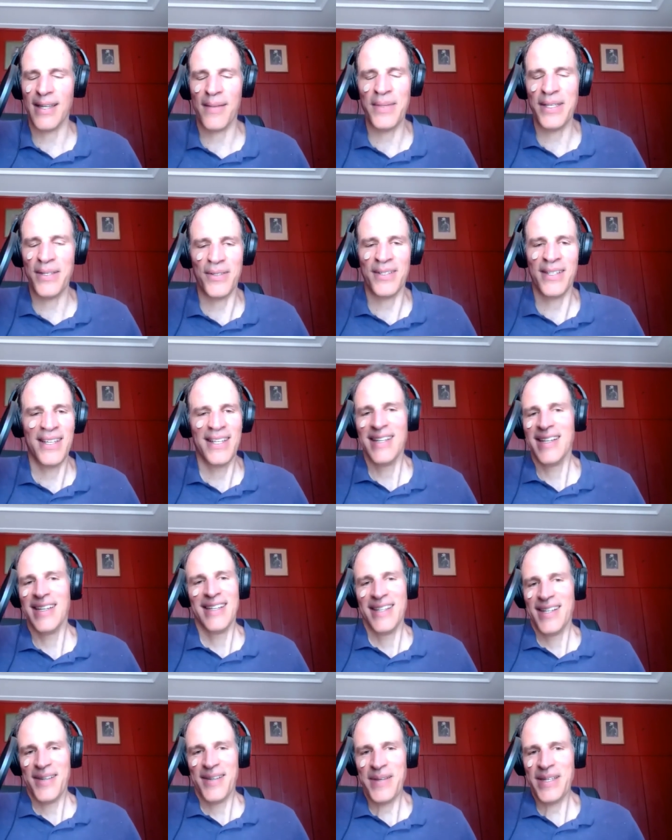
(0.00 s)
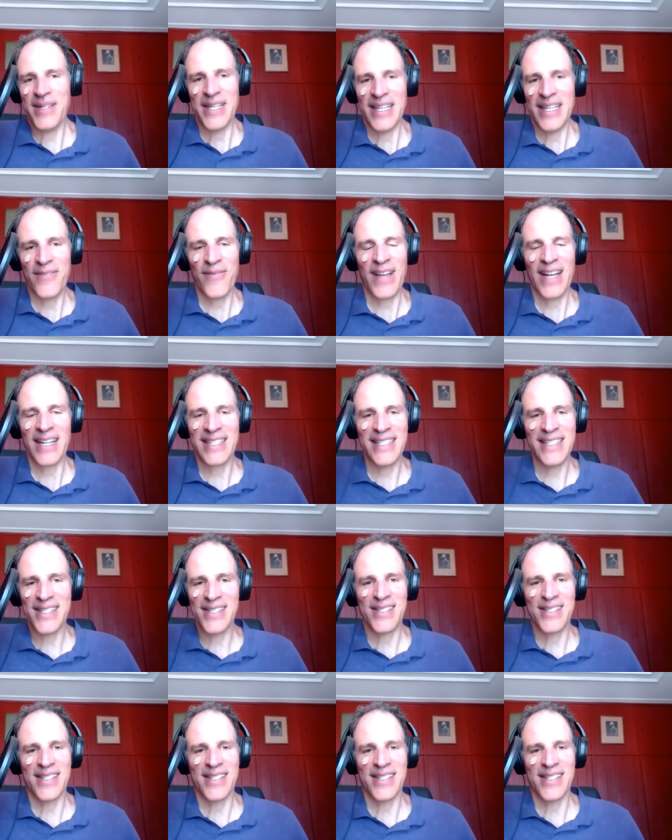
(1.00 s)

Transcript: i mean I mean, the fact is,